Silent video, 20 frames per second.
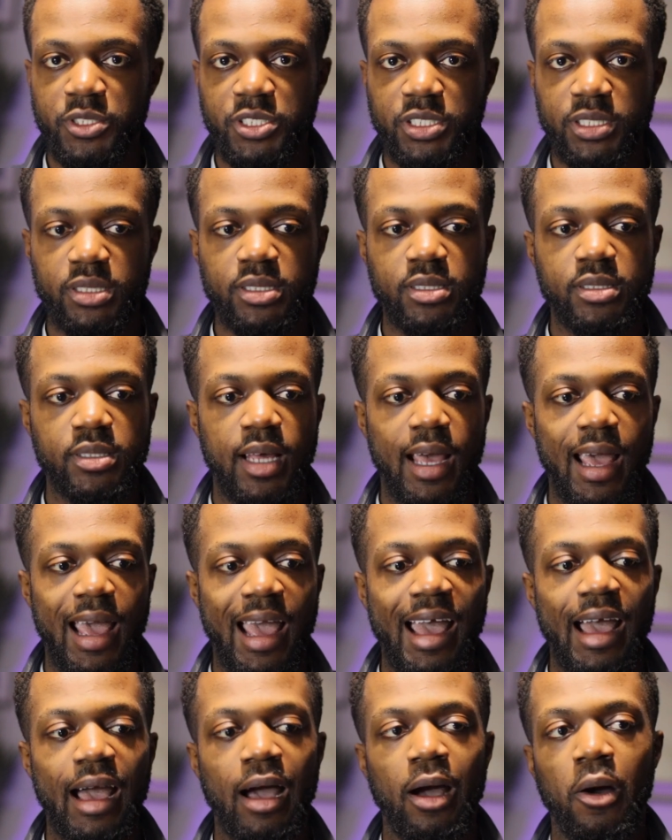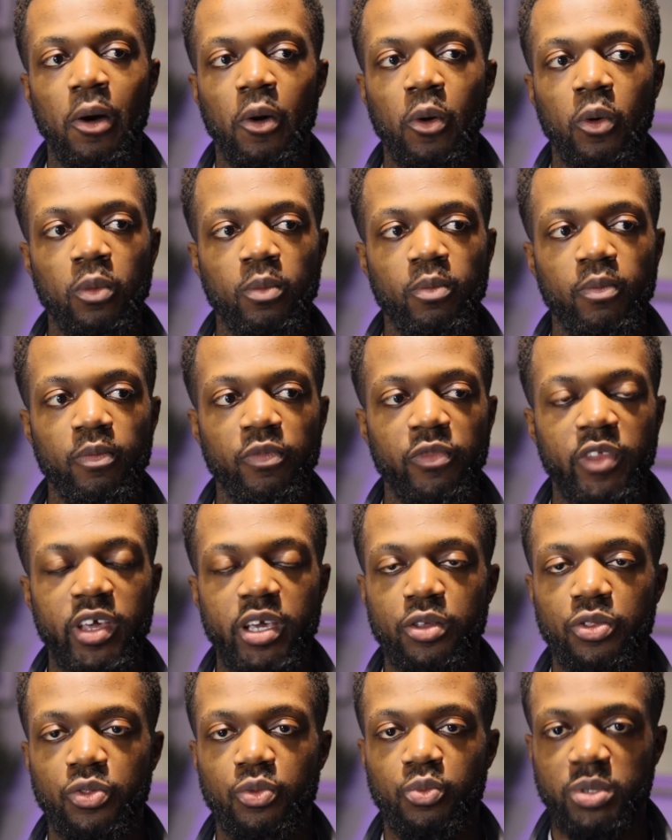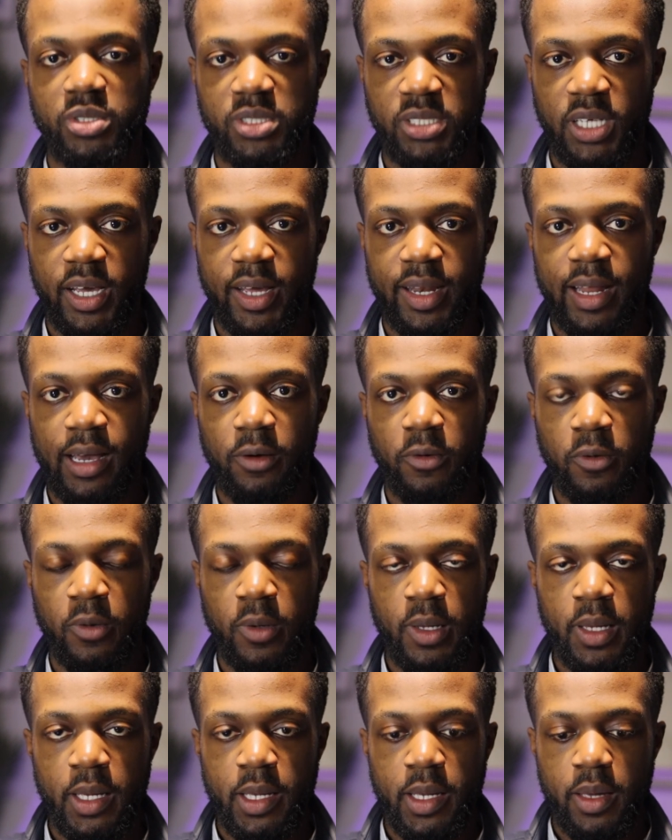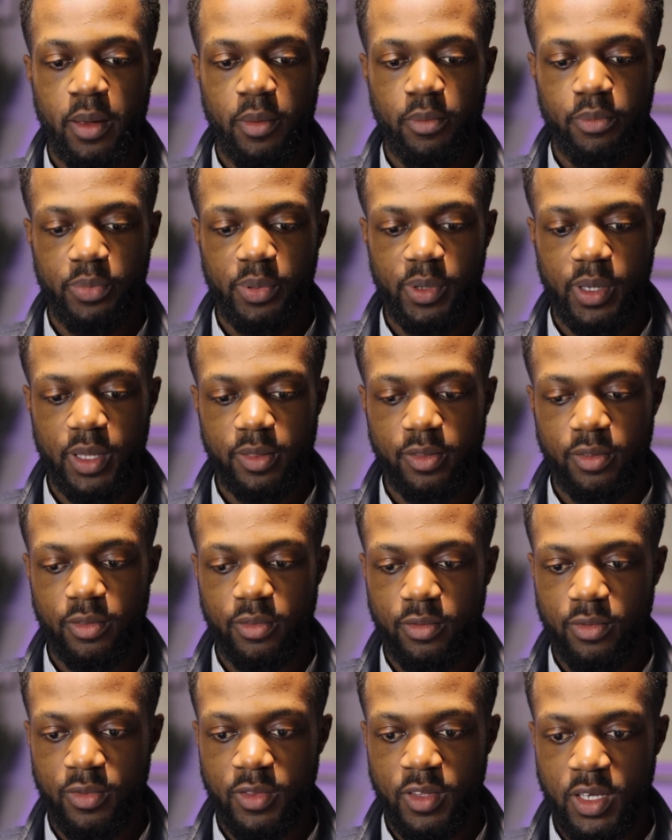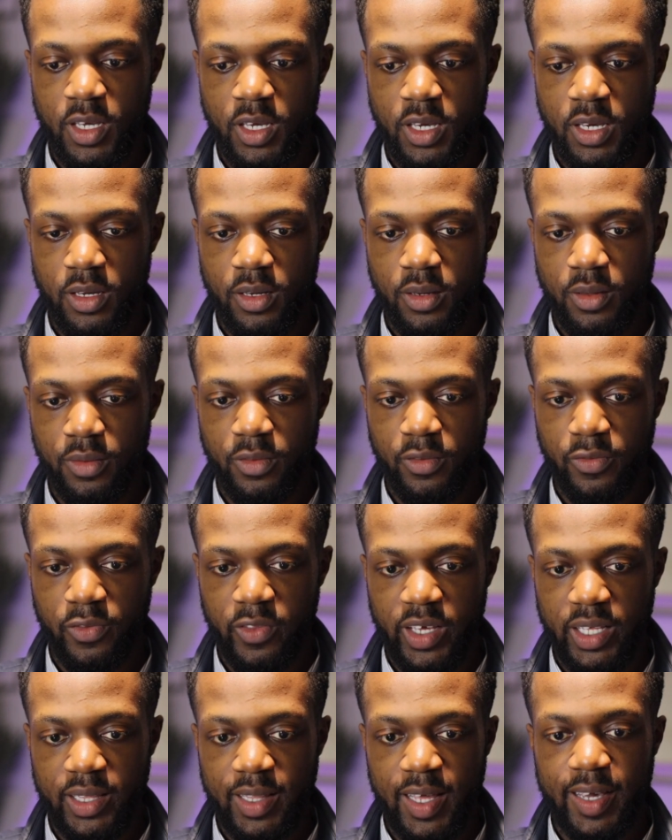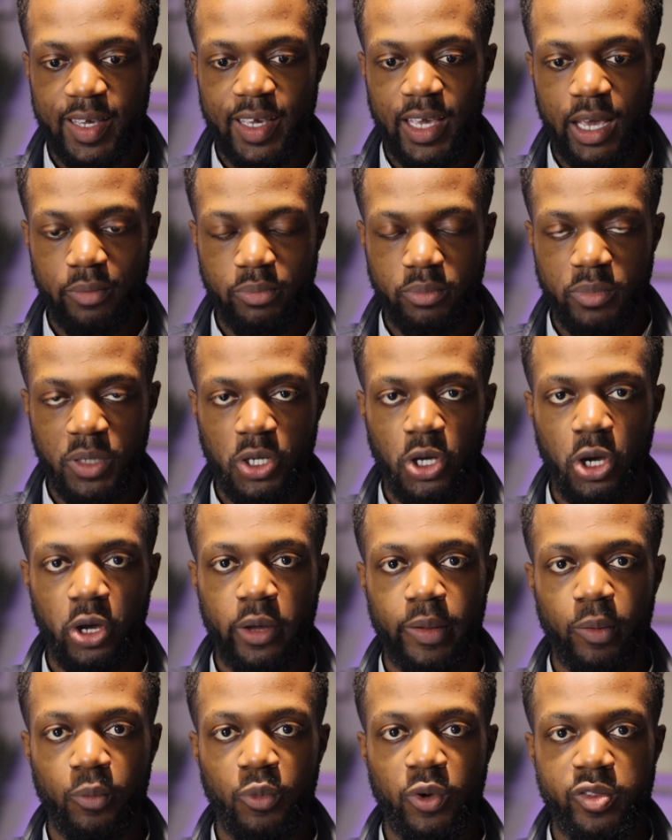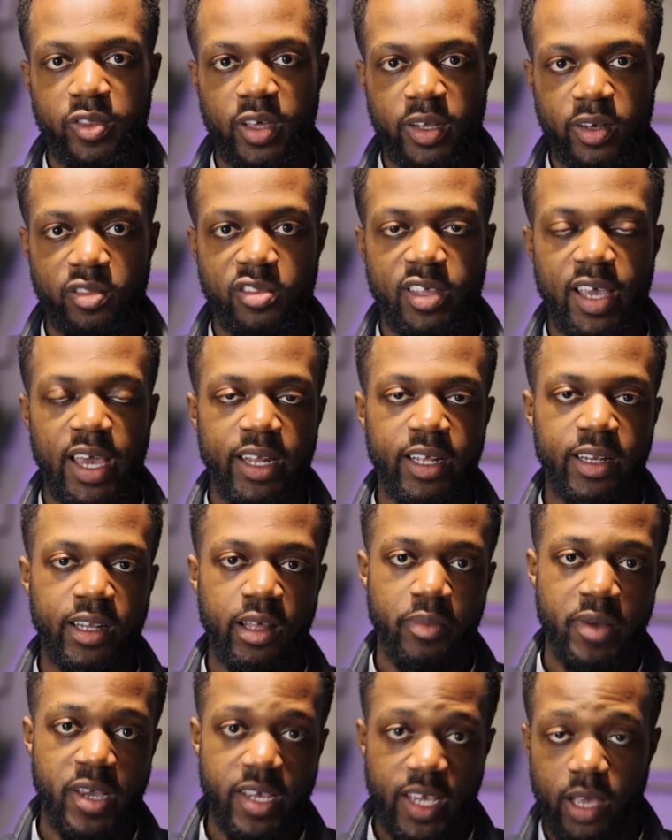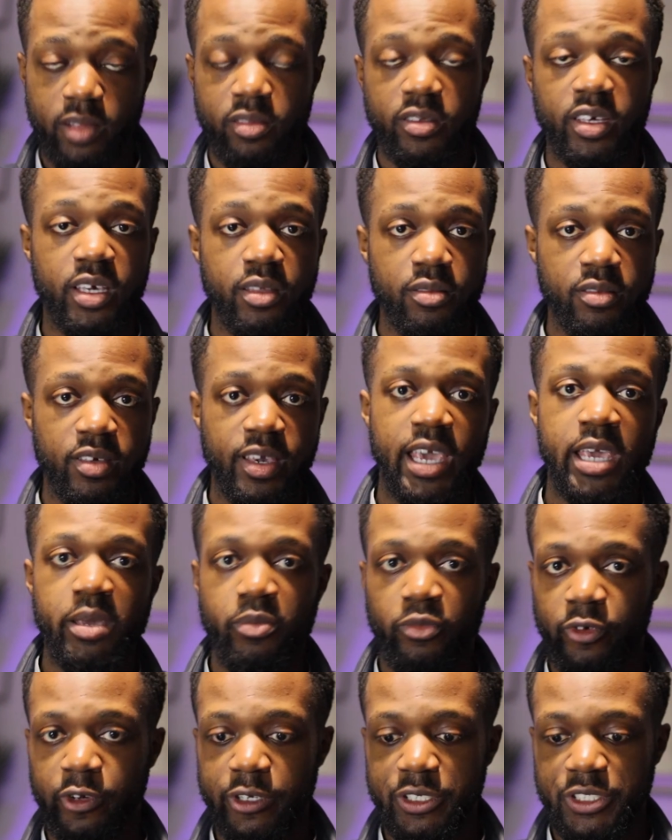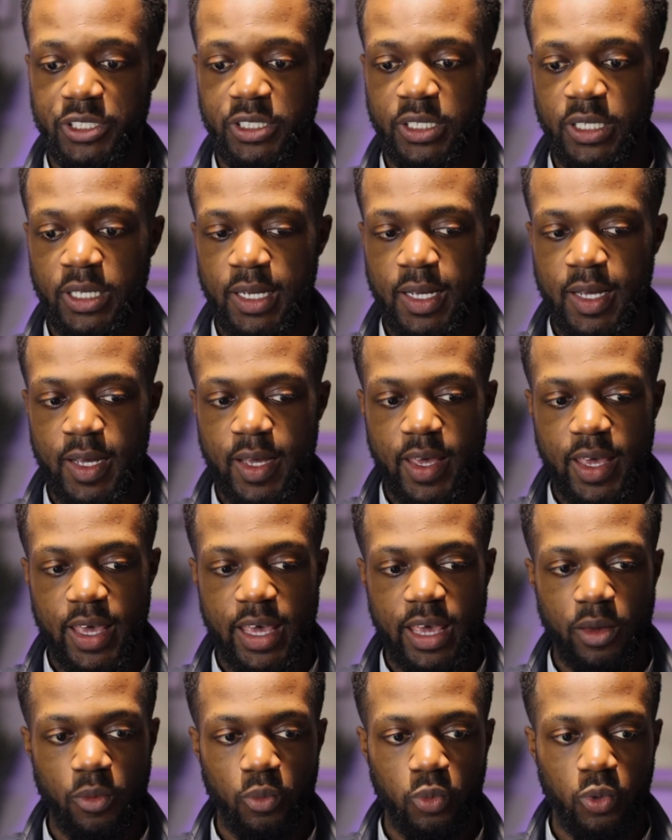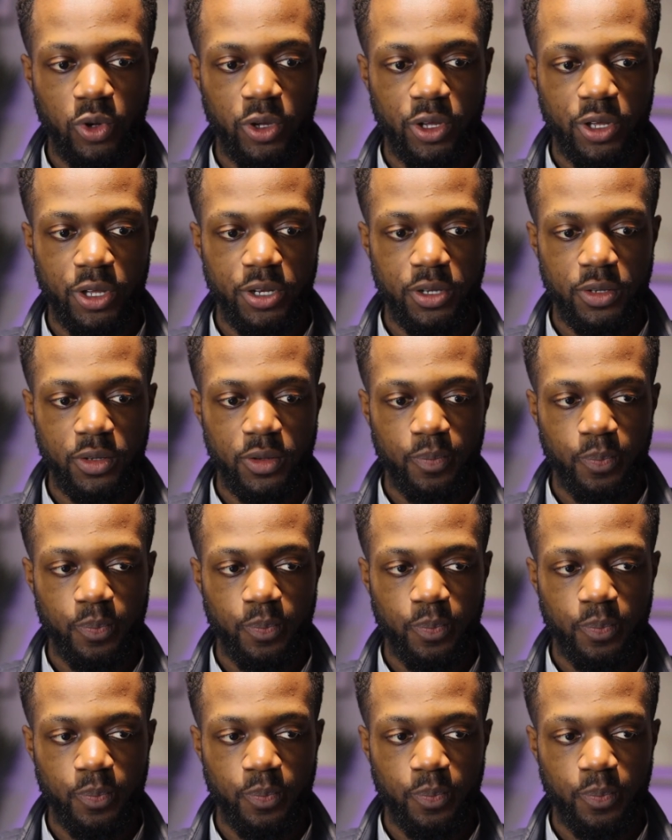just how things would turn out. But the thing that kept me going was understanding that by getting into Cambridge, it would